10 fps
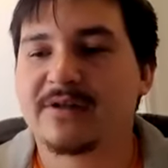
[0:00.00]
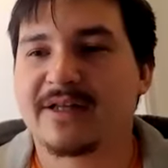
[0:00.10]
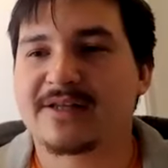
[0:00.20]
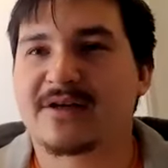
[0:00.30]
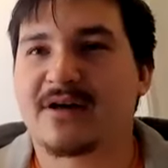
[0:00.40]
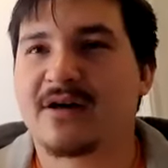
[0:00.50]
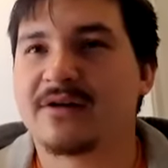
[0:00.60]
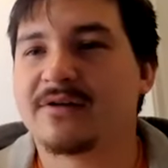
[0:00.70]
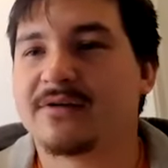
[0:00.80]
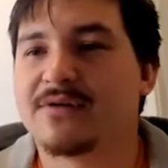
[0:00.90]
That's
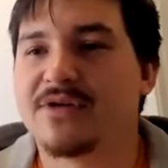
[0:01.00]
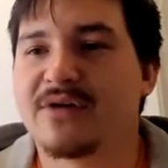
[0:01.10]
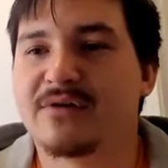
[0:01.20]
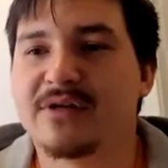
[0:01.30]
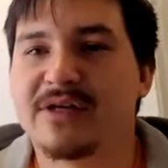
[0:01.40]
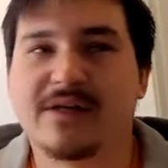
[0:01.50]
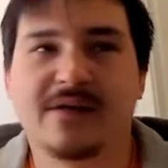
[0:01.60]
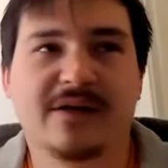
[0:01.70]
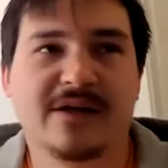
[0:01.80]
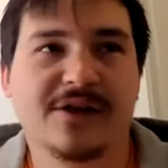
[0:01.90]
called
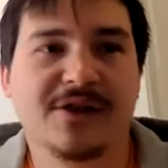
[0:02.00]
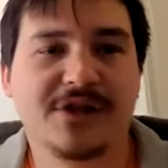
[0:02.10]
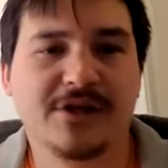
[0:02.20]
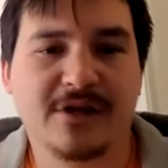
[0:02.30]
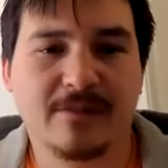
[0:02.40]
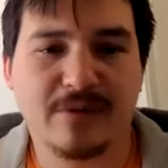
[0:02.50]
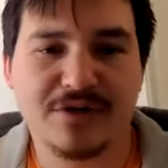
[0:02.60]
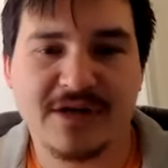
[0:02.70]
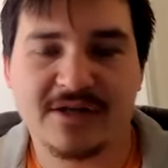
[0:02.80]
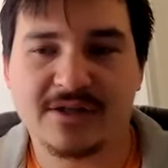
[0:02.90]
generally an etheric
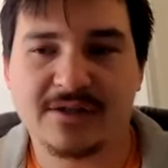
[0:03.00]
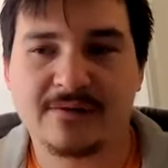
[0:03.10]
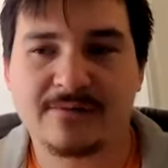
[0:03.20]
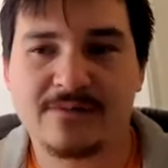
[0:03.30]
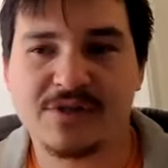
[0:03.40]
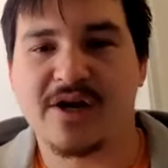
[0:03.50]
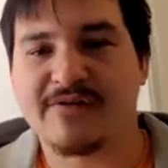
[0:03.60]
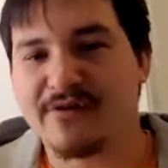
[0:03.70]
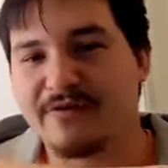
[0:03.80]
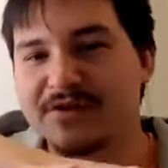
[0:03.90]
projection. So you
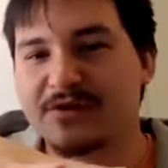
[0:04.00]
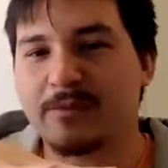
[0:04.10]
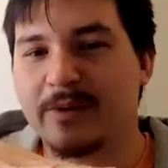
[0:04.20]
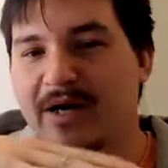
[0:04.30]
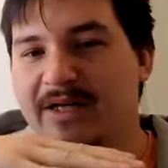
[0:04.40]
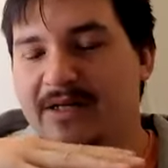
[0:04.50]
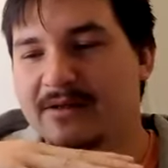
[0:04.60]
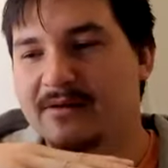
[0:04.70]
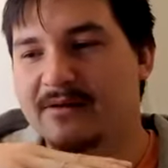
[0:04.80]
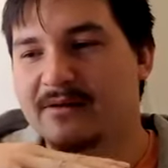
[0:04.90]
have your physical
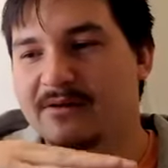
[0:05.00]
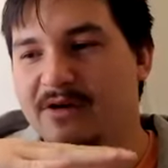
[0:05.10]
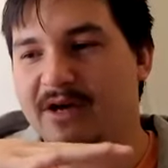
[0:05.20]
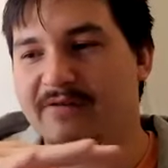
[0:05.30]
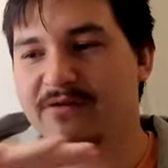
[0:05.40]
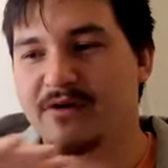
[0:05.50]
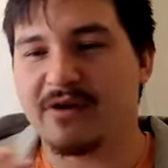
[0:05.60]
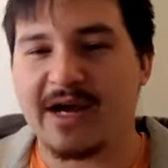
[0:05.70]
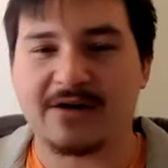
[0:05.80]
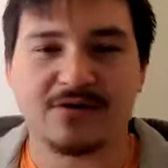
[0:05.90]
body, you have
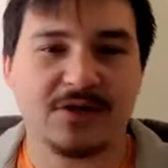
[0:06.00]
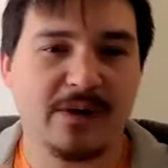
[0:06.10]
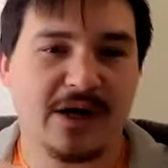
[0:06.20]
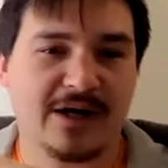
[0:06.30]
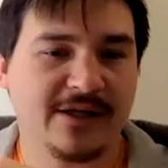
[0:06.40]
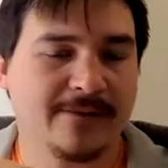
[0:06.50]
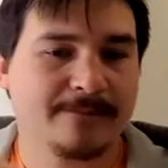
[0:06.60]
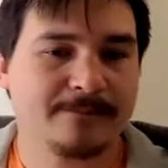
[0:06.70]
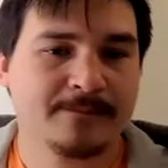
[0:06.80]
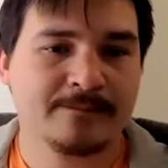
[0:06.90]
your energy body.
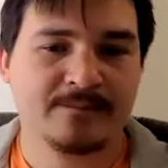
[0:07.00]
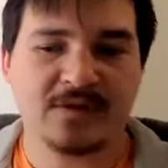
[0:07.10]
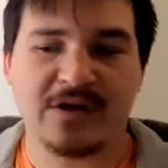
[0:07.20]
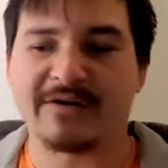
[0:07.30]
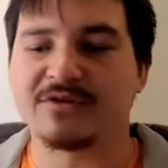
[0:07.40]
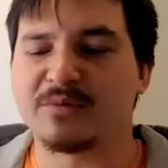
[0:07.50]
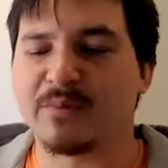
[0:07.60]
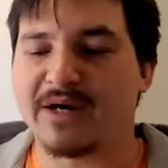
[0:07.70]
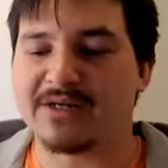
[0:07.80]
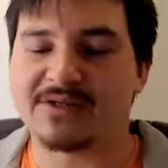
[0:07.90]
Your energy
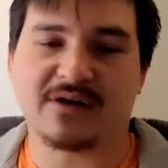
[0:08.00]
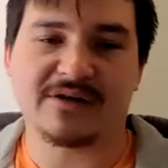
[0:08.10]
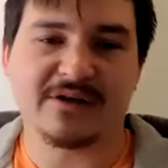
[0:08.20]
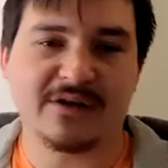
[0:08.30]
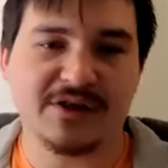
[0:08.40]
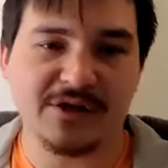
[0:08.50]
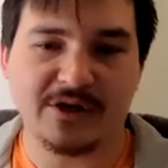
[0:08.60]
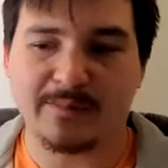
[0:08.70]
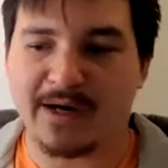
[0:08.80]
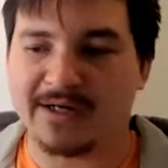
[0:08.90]
body is called the
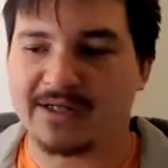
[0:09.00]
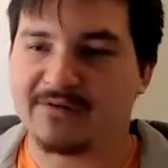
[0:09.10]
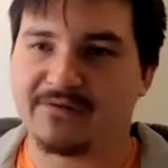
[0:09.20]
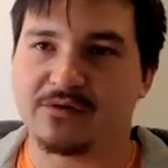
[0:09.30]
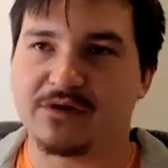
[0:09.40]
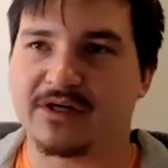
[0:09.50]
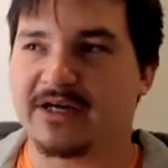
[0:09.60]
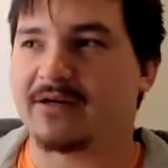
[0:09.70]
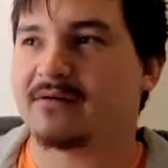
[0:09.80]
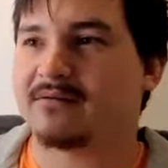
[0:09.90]
etheric body. If you look
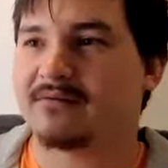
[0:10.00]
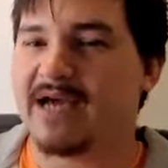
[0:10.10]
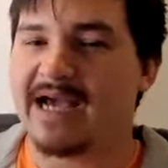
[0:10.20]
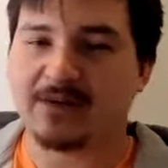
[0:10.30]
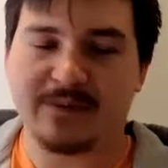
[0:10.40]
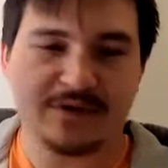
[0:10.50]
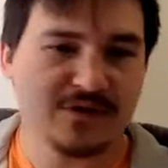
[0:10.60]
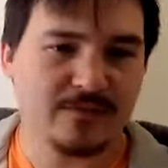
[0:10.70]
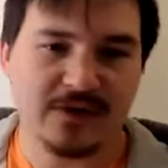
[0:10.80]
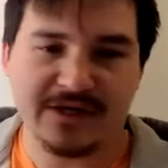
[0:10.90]
at
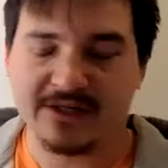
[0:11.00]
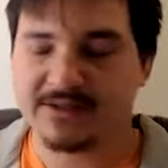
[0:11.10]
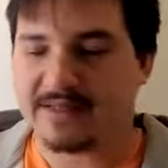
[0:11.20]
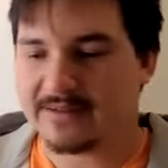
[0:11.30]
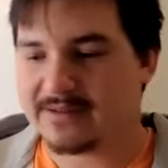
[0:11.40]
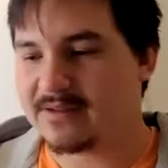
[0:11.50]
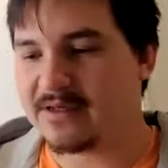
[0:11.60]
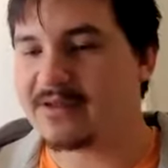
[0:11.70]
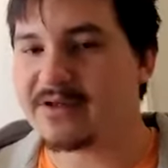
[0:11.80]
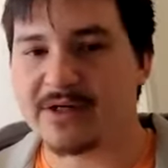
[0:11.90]
acupuncture meridians, that's
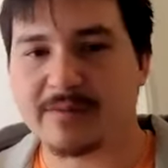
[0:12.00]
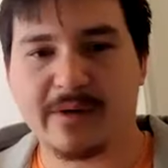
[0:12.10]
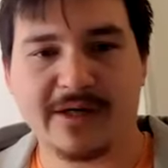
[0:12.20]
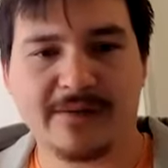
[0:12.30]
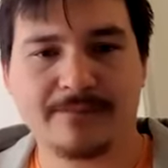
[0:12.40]
the etheric body.